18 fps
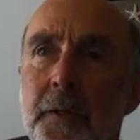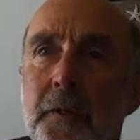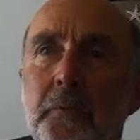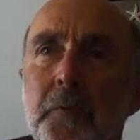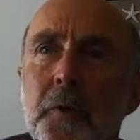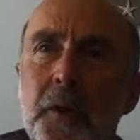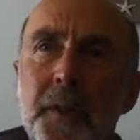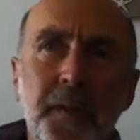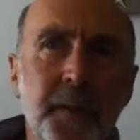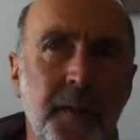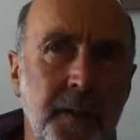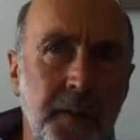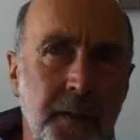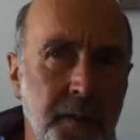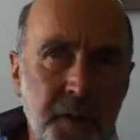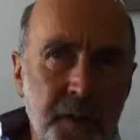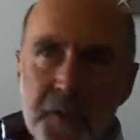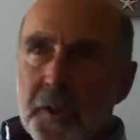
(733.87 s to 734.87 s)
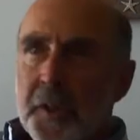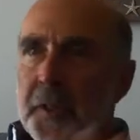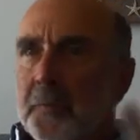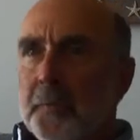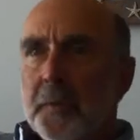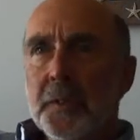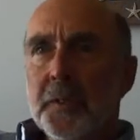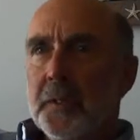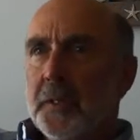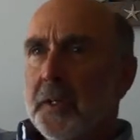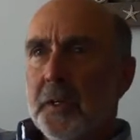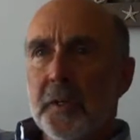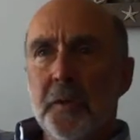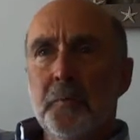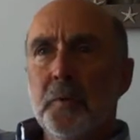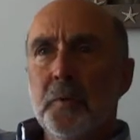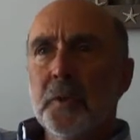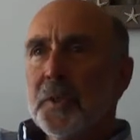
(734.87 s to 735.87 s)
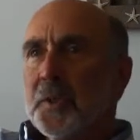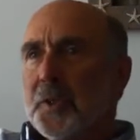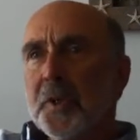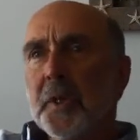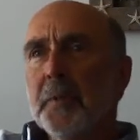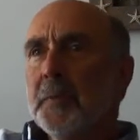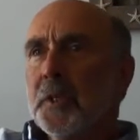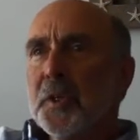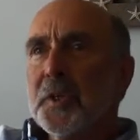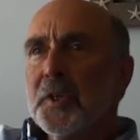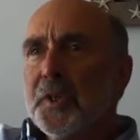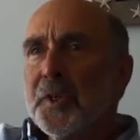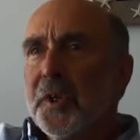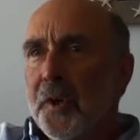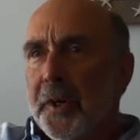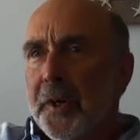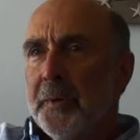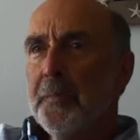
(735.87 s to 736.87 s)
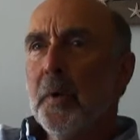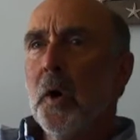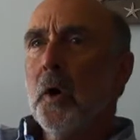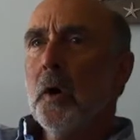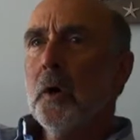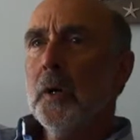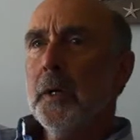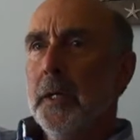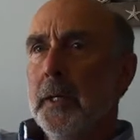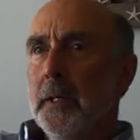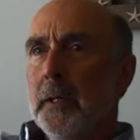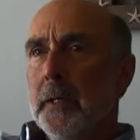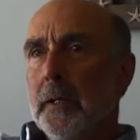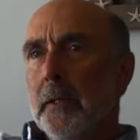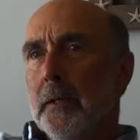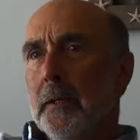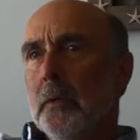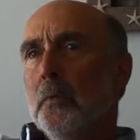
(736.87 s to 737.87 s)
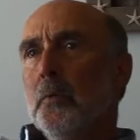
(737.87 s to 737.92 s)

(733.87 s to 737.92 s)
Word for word: I don't want to let that assignment, that homework assignment, just slide by. Mm.